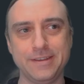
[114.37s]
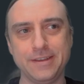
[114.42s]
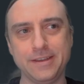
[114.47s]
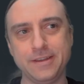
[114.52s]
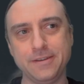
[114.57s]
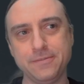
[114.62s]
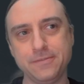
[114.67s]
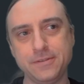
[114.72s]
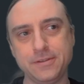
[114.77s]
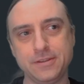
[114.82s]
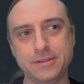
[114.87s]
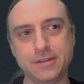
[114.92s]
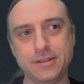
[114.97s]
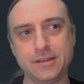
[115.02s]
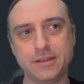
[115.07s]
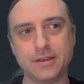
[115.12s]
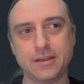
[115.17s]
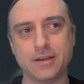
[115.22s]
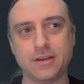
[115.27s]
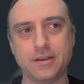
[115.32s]

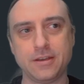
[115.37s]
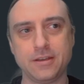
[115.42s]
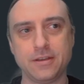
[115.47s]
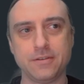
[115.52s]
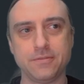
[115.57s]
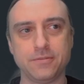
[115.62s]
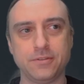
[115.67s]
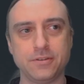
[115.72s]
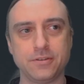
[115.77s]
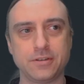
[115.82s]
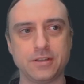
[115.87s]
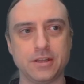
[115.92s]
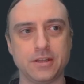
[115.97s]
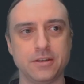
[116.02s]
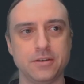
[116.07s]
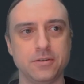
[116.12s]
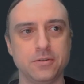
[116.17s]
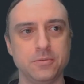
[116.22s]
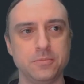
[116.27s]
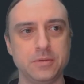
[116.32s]
everything I have looked at
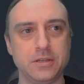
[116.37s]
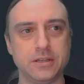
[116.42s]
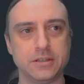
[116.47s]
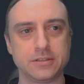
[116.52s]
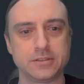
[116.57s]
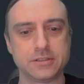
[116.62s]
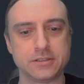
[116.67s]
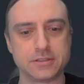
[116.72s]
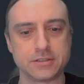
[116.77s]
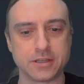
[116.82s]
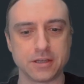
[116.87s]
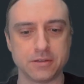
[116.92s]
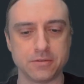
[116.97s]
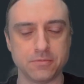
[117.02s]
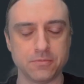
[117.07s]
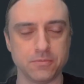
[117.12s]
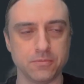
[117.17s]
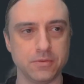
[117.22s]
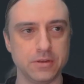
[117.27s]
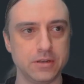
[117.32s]
in OBS has
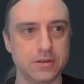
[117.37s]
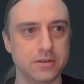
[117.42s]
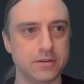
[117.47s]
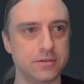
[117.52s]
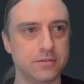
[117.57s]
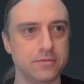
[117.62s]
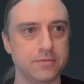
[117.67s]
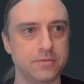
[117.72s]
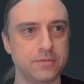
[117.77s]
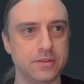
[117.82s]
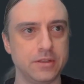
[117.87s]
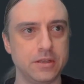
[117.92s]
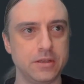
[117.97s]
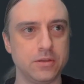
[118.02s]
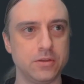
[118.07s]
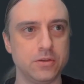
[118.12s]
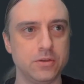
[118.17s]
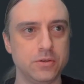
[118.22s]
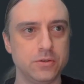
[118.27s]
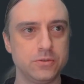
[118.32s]
gotten rid of the
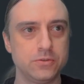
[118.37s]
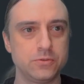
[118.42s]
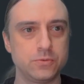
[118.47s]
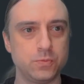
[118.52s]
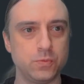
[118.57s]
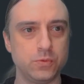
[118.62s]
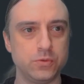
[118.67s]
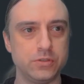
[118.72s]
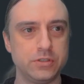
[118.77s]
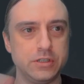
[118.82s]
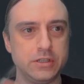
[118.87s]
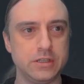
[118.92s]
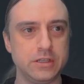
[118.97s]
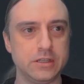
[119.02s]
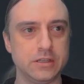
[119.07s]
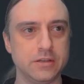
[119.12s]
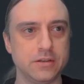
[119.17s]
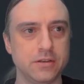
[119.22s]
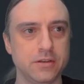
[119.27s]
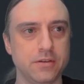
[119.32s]

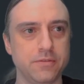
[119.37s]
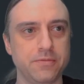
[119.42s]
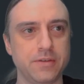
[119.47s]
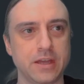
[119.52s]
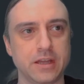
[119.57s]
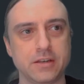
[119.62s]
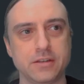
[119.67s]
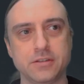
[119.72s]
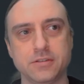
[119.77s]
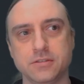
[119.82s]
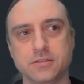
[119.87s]
swooshy effect